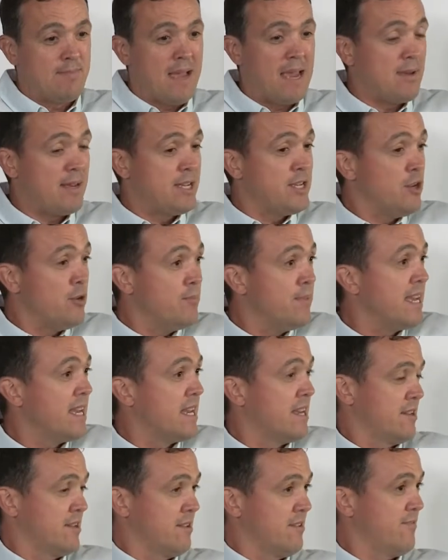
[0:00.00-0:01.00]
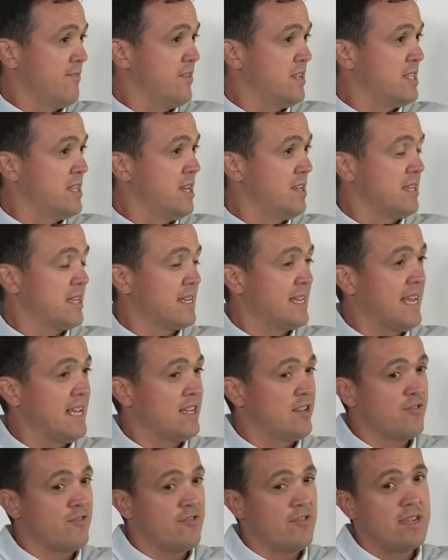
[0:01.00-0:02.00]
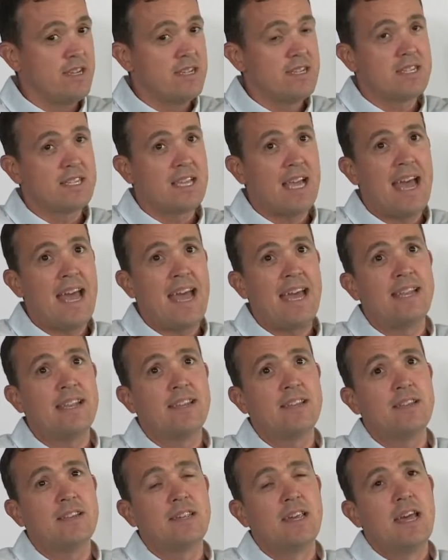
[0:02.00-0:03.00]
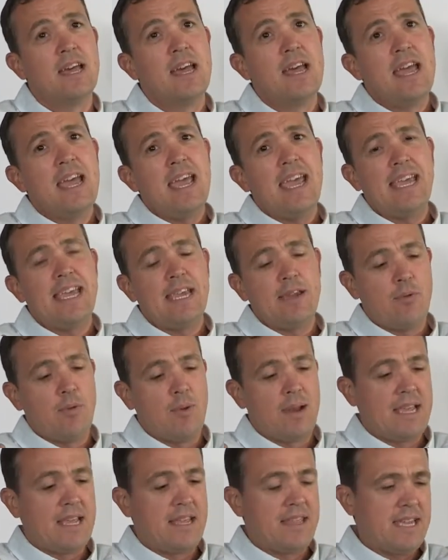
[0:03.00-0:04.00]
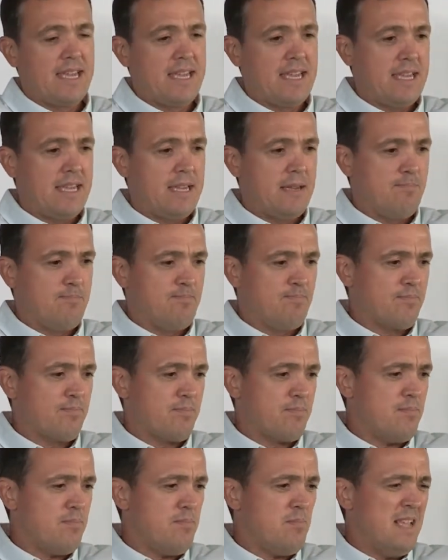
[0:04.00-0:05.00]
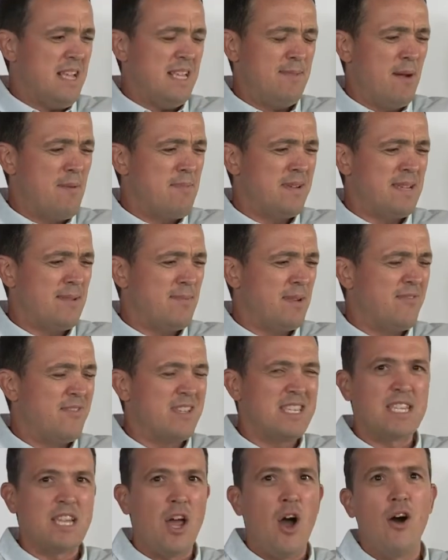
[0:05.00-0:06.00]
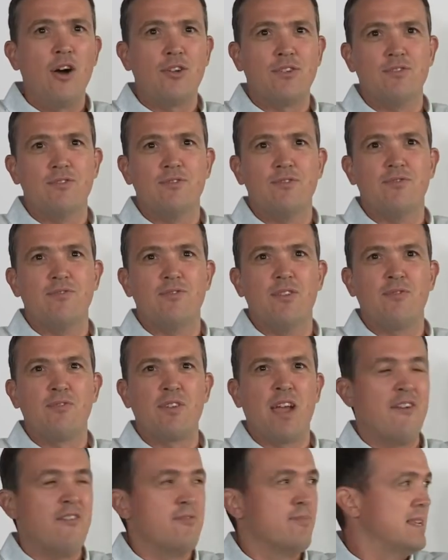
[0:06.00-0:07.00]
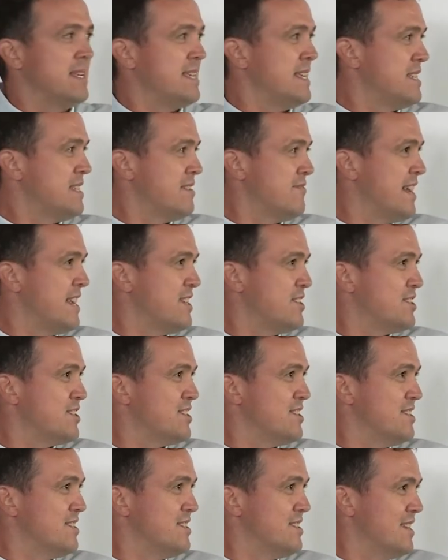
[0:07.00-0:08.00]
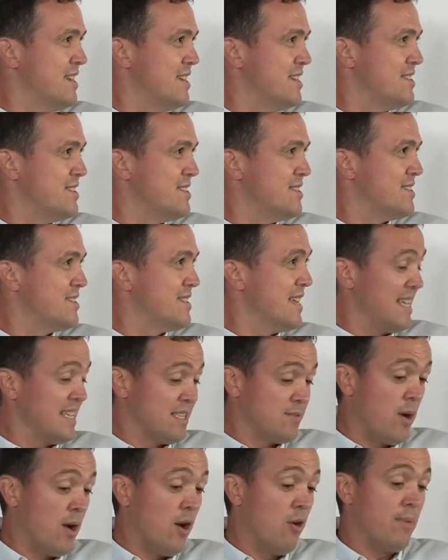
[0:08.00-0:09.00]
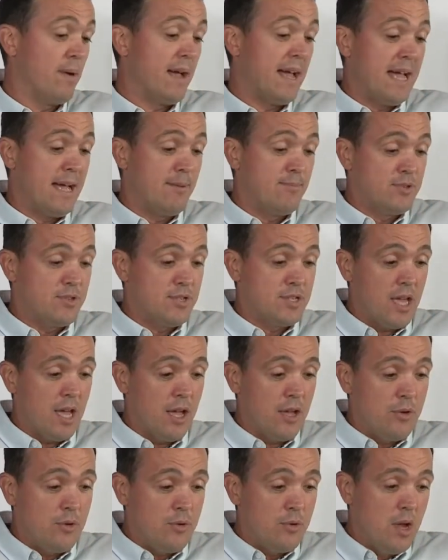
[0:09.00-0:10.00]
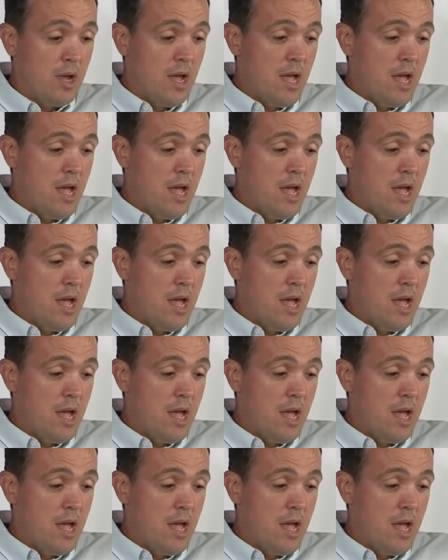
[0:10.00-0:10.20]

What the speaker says: may be too big for certain categories. And equally, this might be simply the start of government intervention as well, perhaps. So